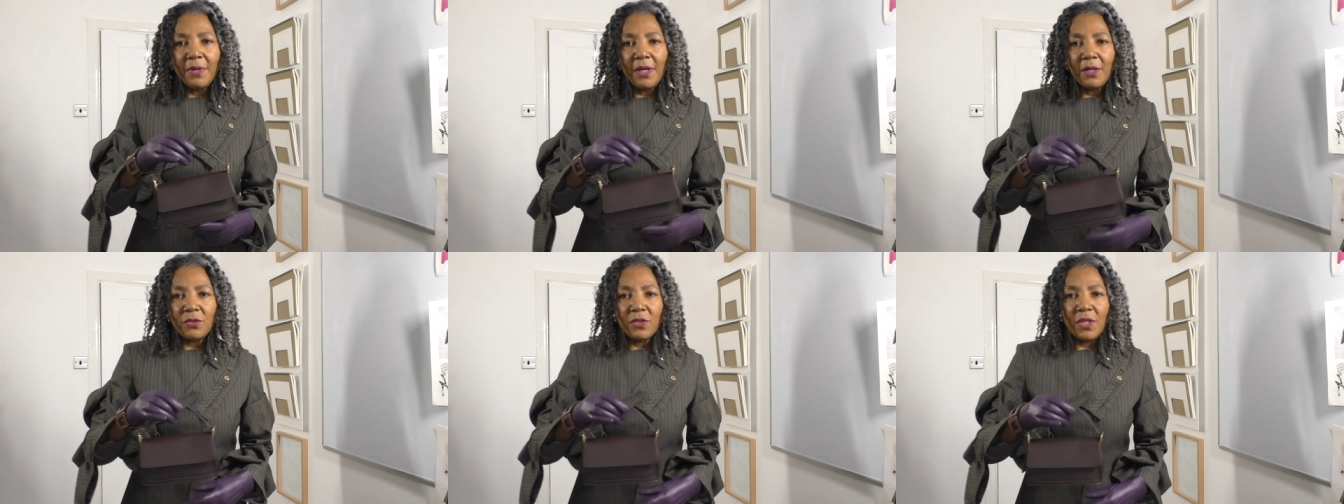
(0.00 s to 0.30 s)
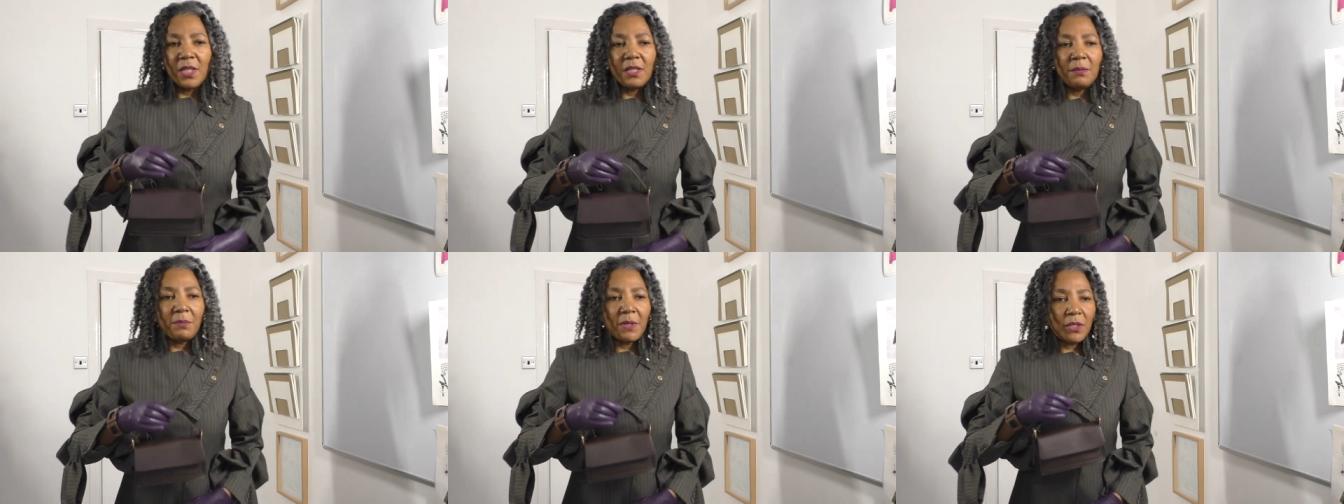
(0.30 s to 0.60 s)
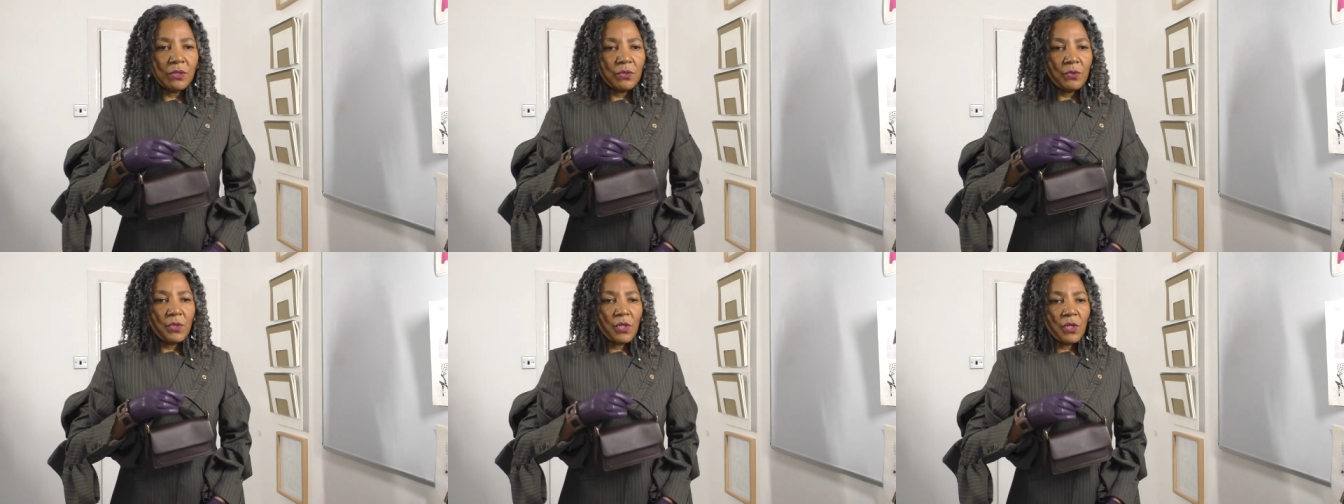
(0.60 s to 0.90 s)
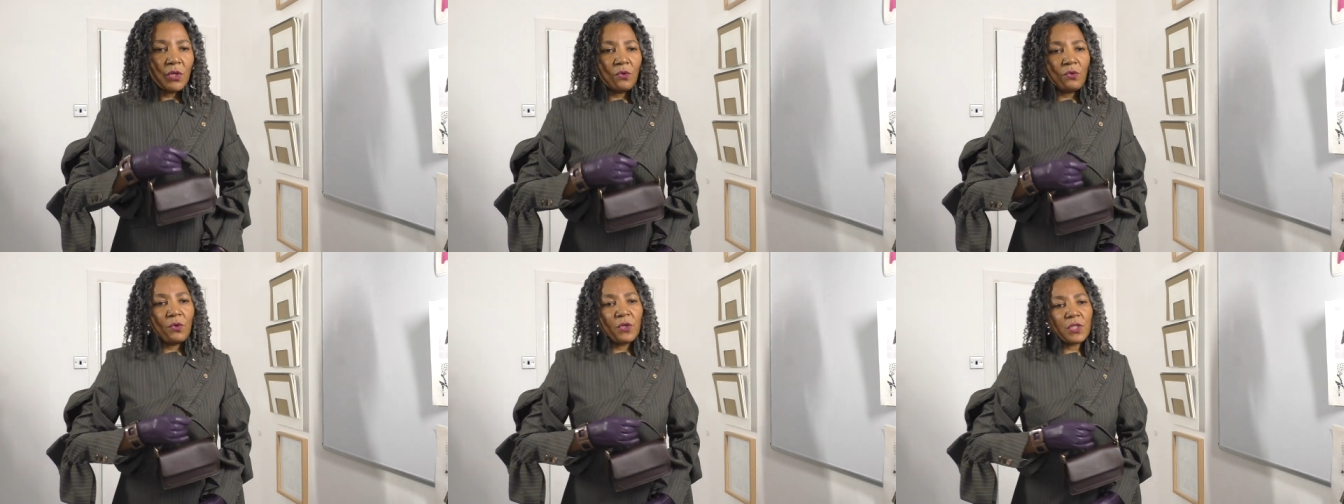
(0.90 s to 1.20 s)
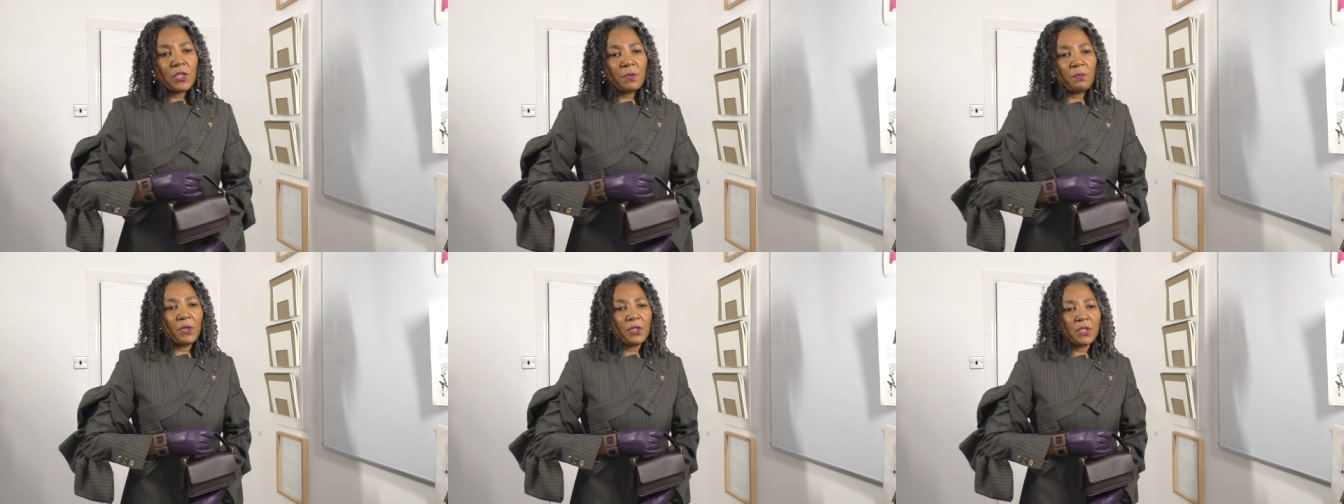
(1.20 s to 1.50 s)
I was thinking about doing it
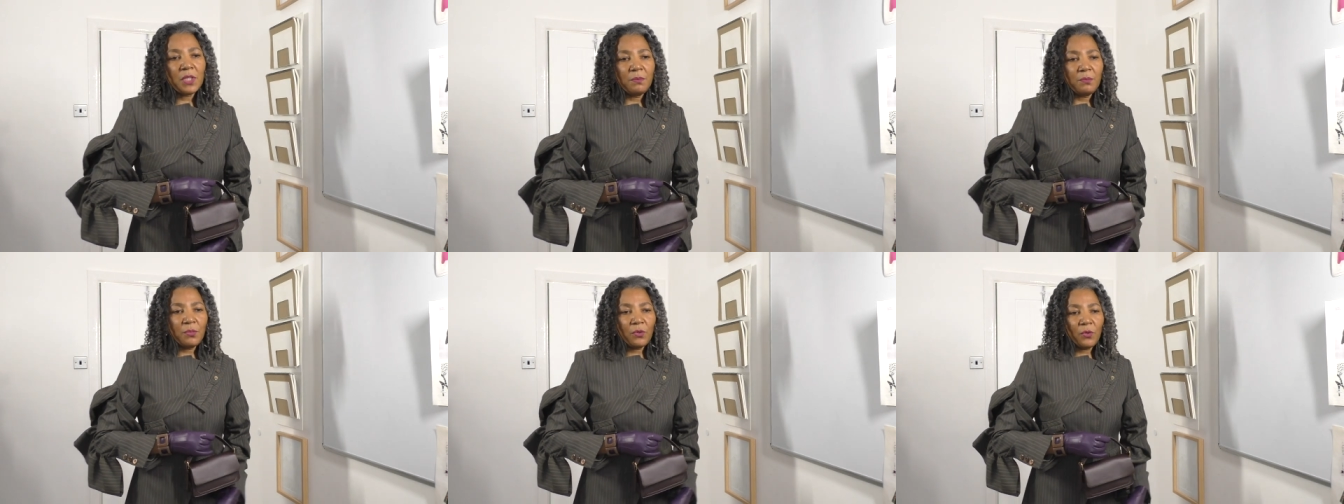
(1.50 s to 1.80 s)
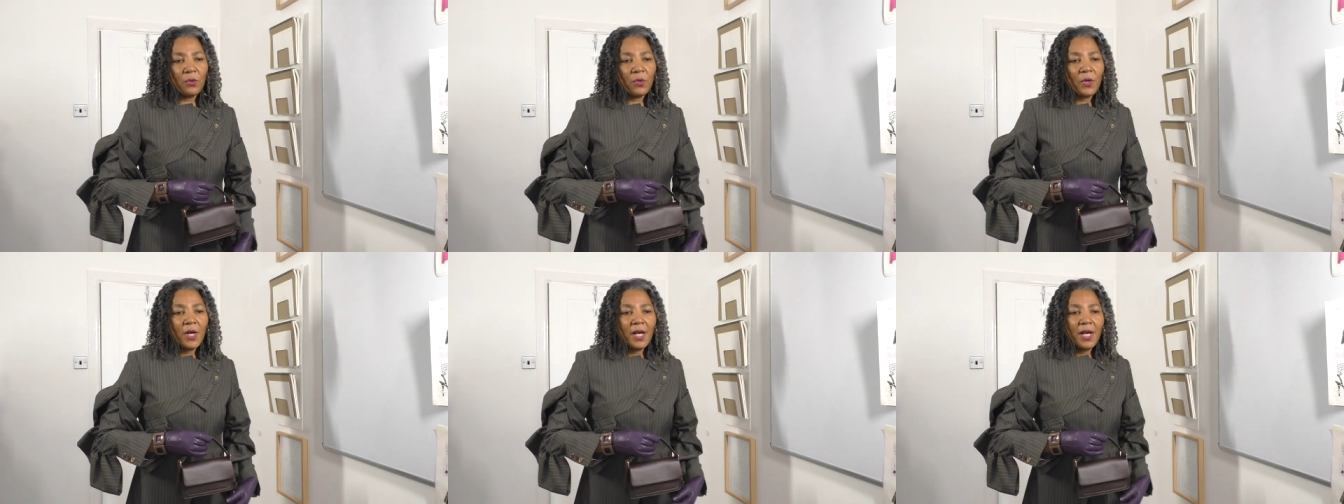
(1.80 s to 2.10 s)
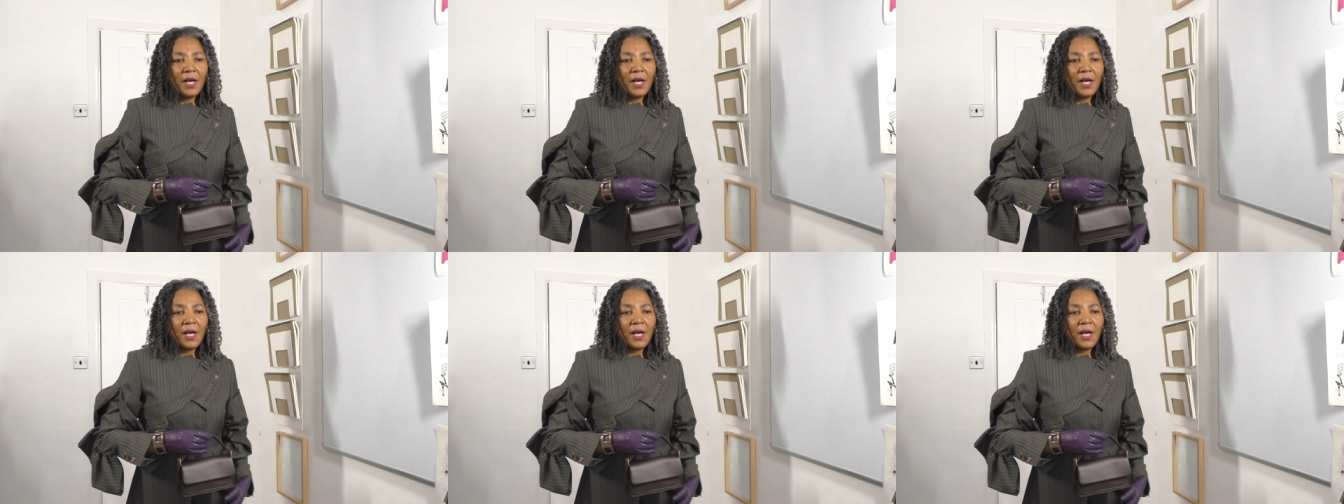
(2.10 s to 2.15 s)
body, but